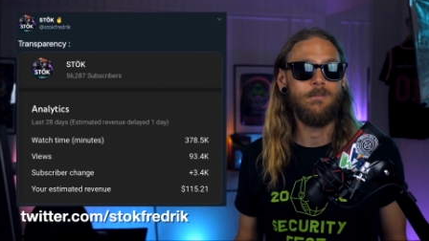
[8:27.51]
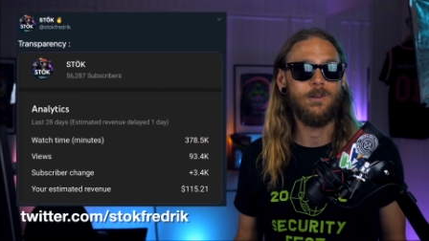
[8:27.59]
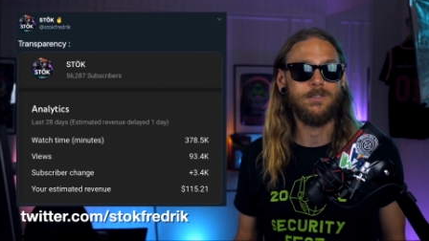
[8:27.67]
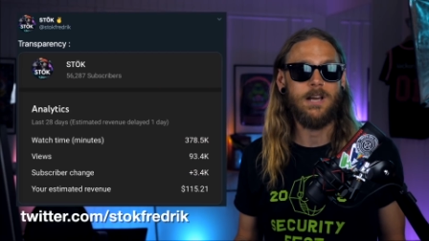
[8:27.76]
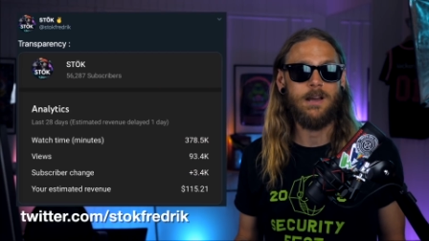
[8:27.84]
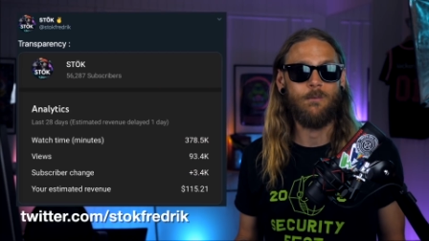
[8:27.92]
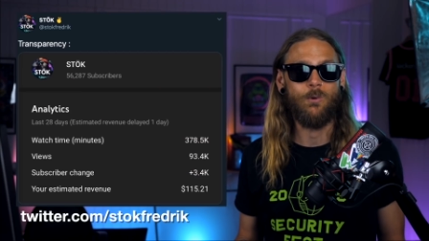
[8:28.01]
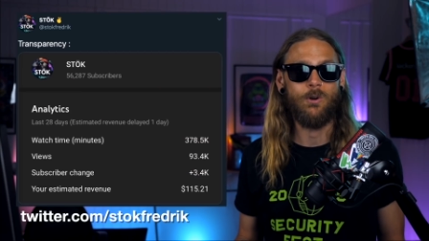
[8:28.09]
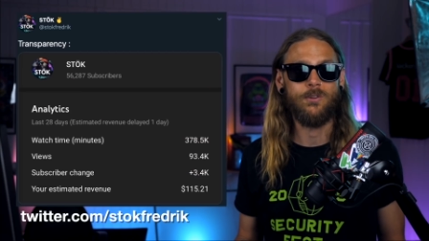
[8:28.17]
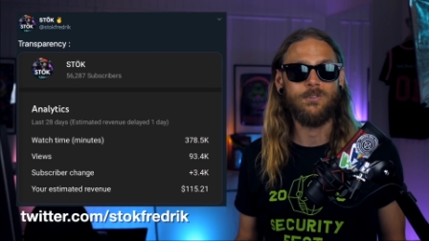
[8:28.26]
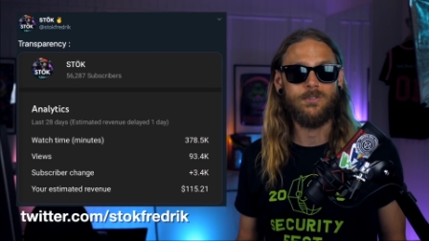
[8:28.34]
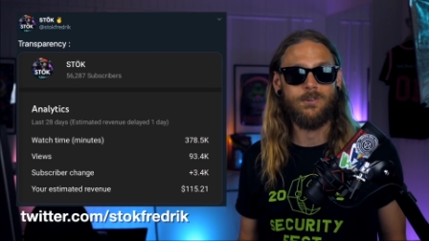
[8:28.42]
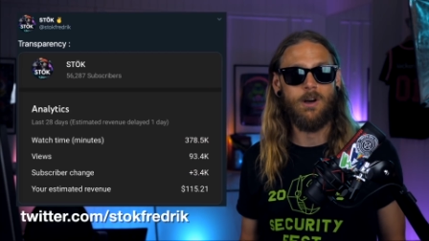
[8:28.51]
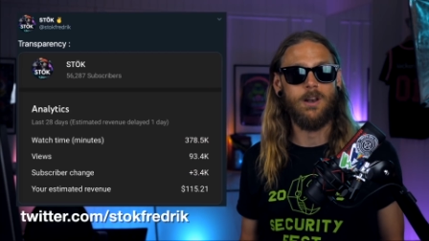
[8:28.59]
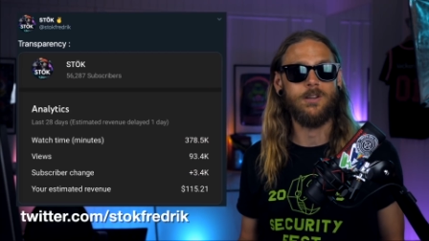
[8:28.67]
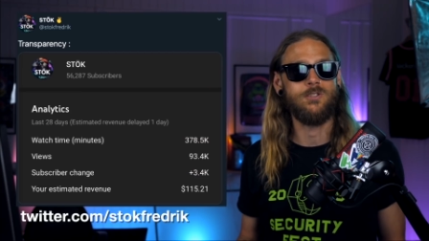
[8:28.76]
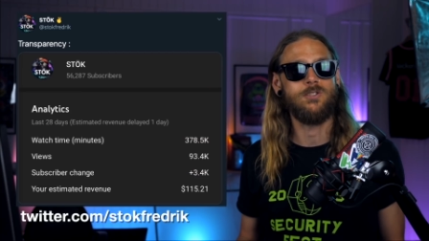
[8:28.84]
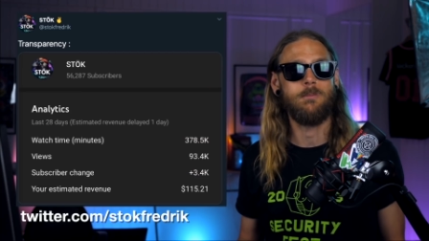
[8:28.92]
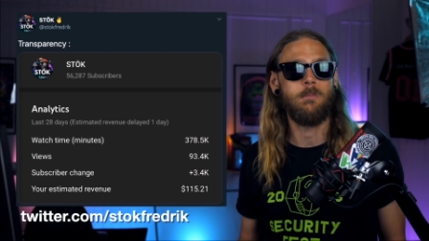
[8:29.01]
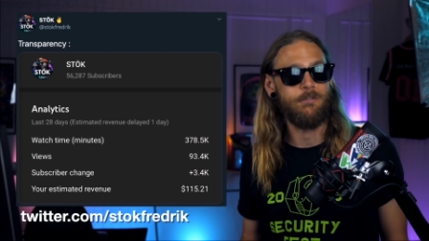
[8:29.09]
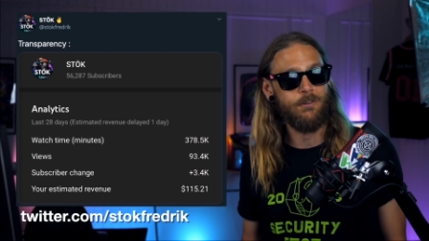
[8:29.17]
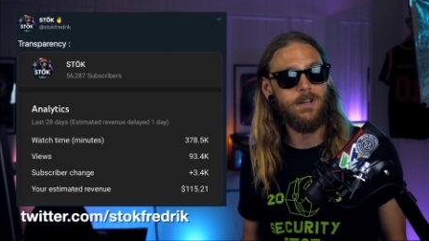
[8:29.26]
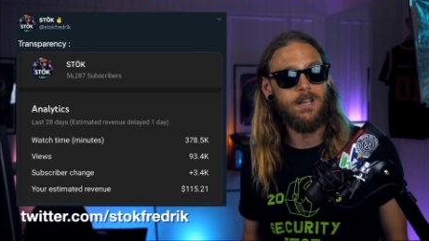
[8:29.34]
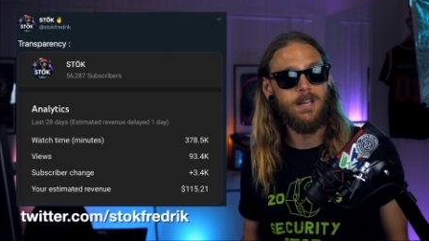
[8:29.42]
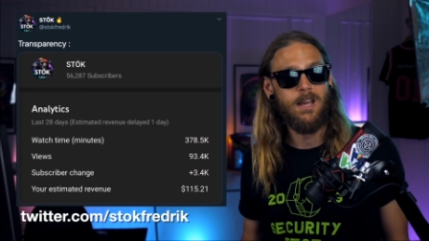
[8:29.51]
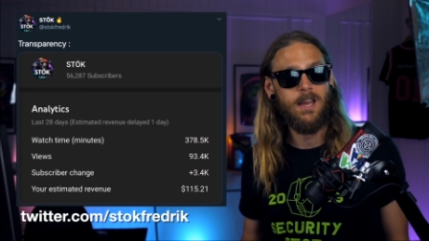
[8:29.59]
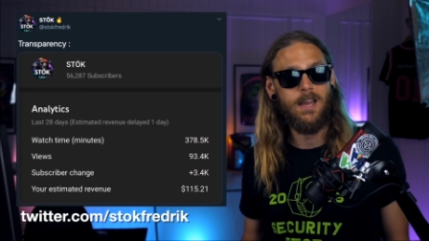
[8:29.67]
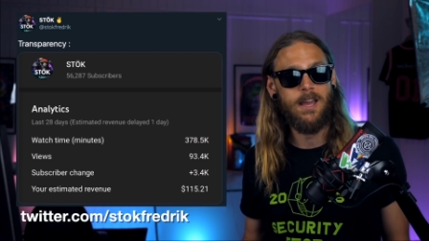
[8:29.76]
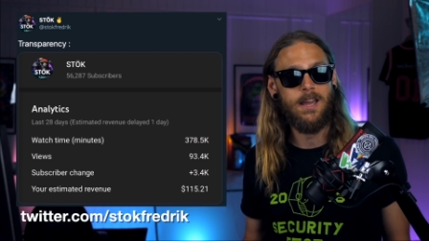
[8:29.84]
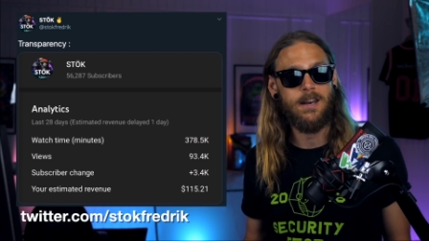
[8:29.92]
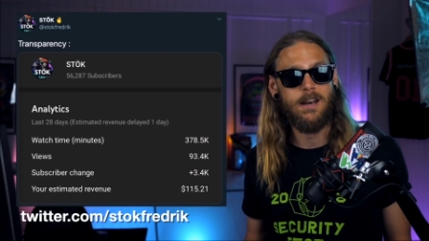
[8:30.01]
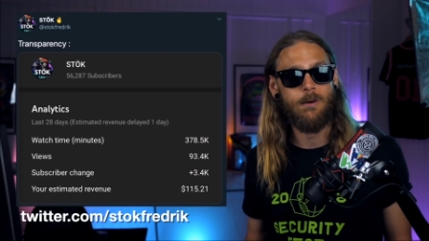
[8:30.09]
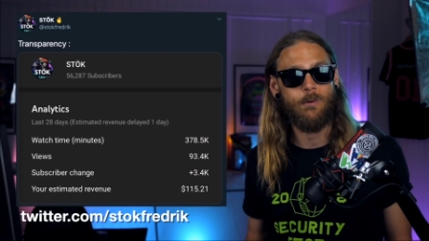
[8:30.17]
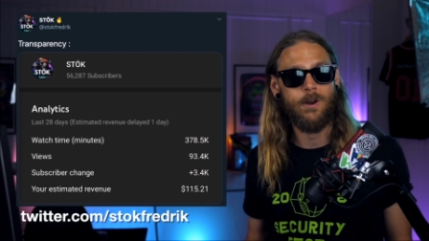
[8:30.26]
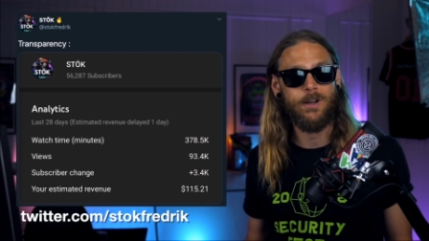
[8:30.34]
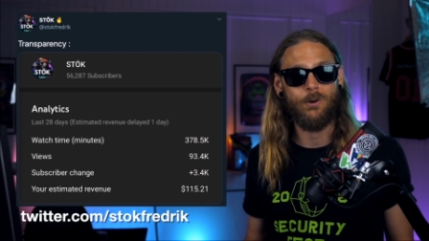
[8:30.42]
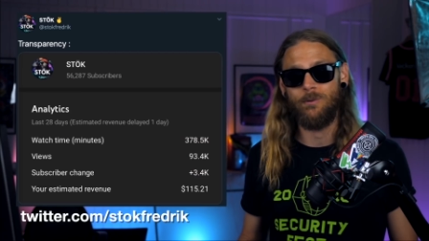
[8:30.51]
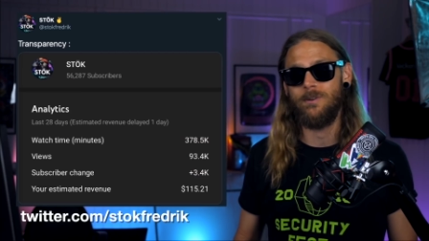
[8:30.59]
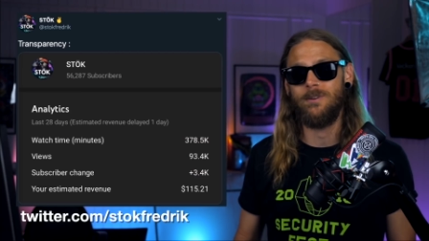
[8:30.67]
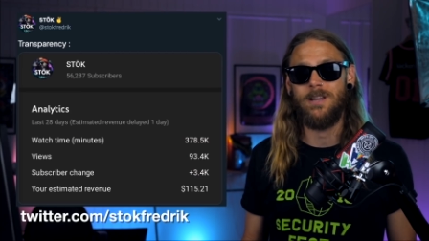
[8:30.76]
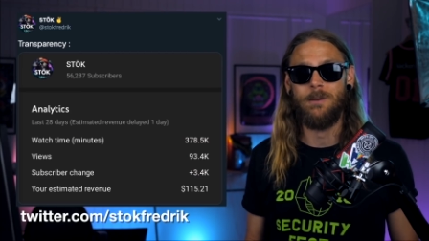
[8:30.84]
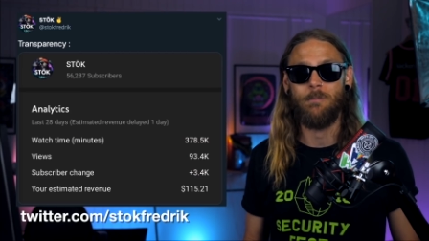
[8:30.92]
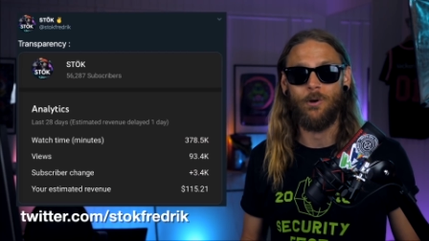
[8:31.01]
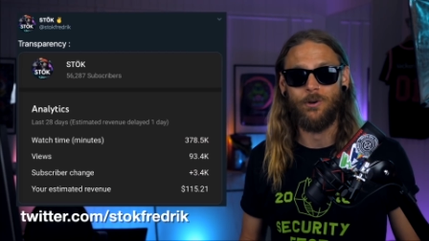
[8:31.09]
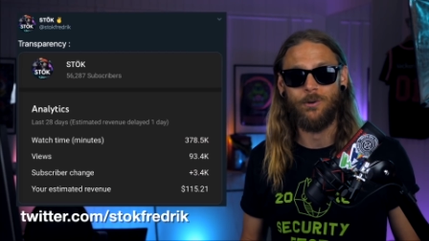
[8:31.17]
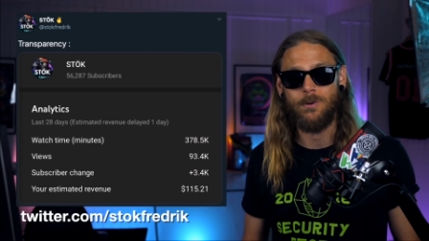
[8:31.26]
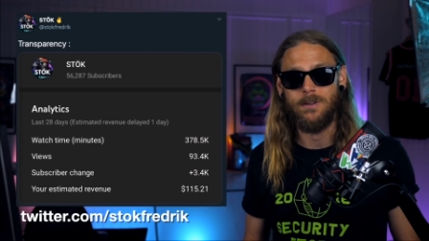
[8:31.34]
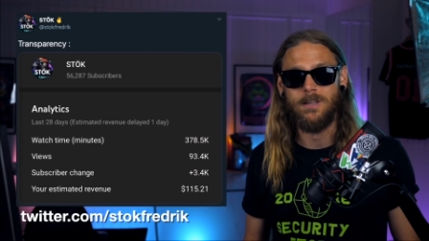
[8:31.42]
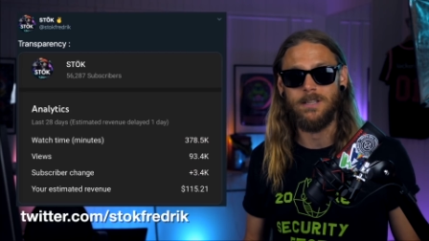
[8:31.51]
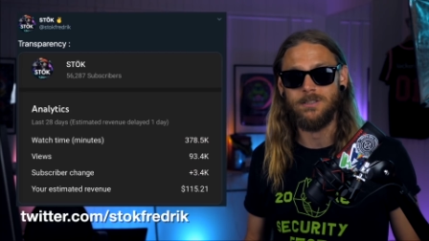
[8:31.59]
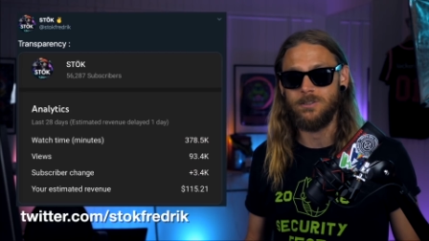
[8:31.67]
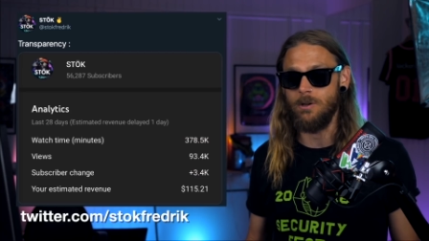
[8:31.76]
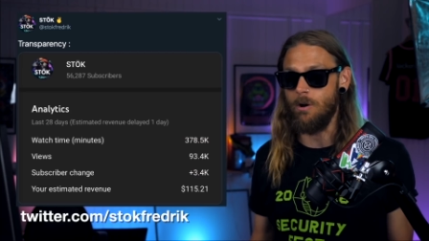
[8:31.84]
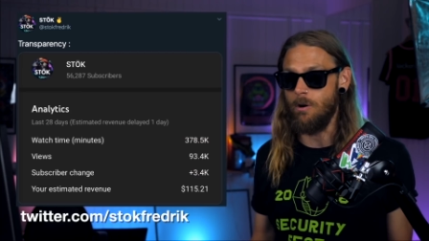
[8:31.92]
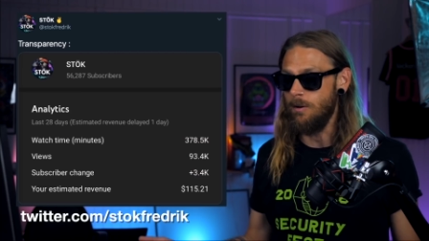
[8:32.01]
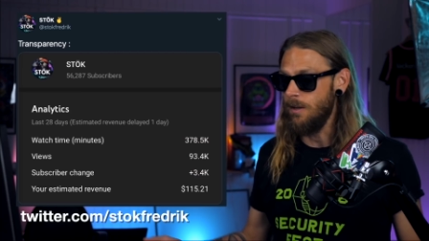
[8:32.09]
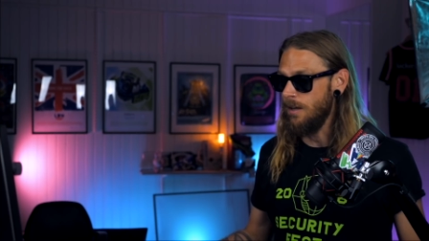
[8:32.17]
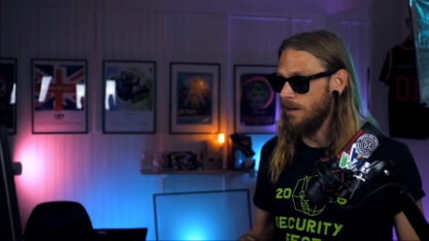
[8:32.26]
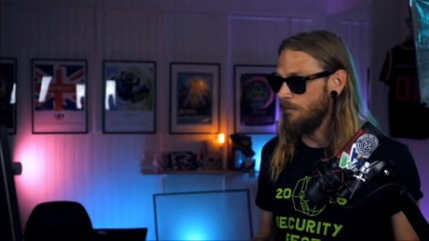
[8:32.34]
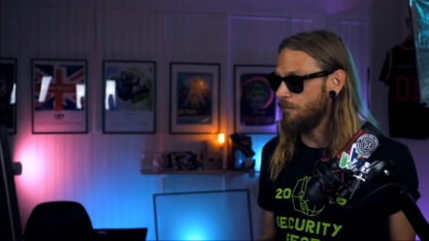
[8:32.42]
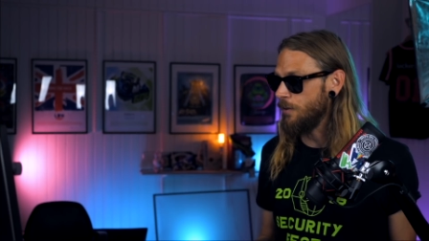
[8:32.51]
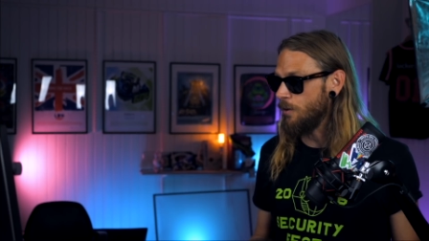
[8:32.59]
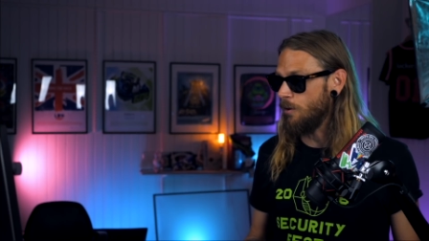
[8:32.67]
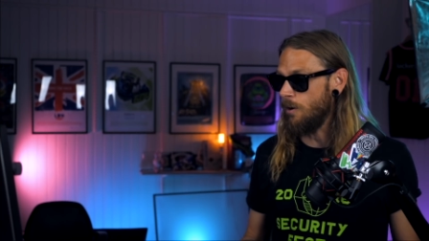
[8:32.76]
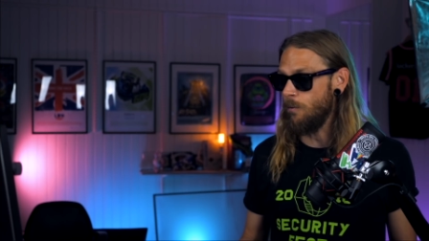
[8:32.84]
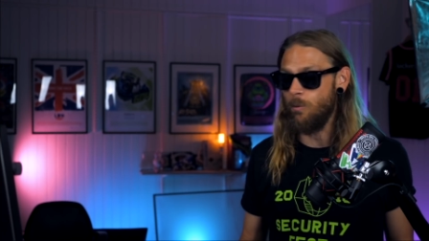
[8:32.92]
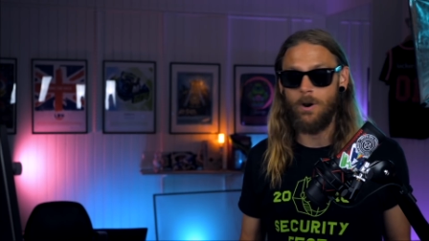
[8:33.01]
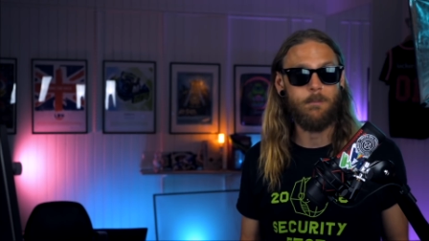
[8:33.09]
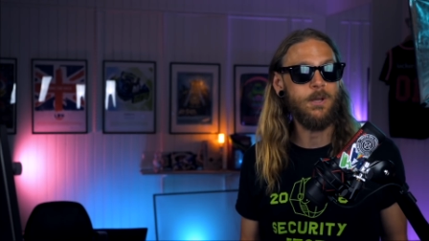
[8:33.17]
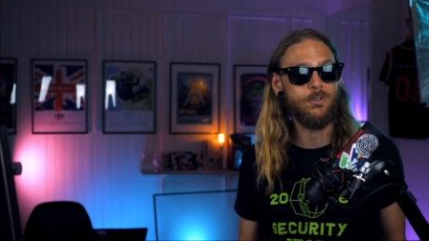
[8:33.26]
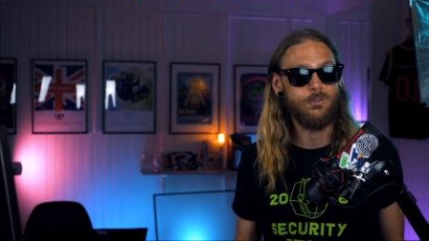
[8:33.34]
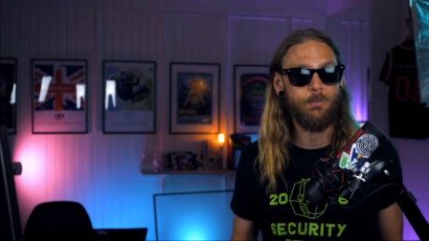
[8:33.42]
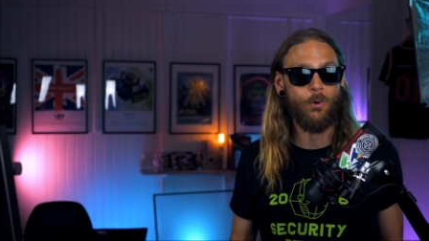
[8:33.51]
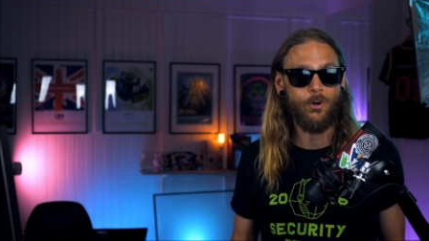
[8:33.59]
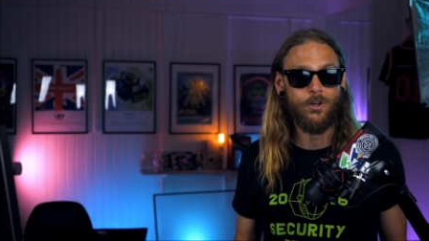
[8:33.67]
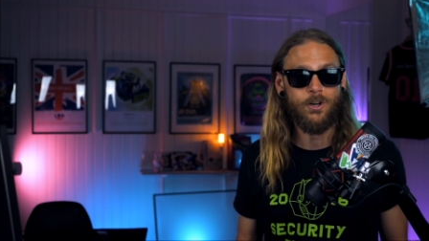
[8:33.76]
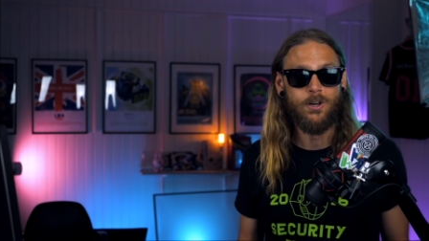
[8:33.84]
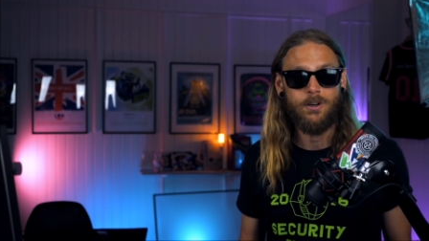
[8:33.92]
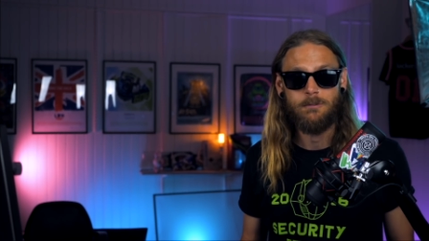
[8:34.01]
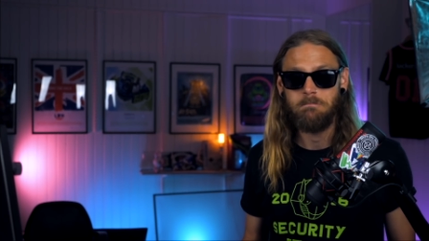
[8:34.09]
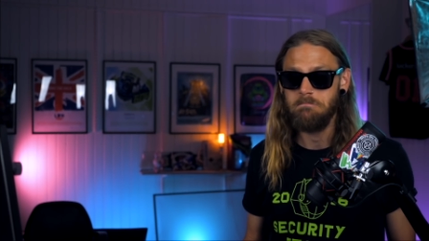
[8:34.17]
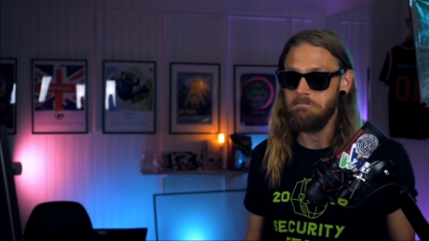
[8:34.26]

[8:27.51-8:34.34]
because I want knowledge to be free and I want to keep on doing this. So if you want to be a supporter,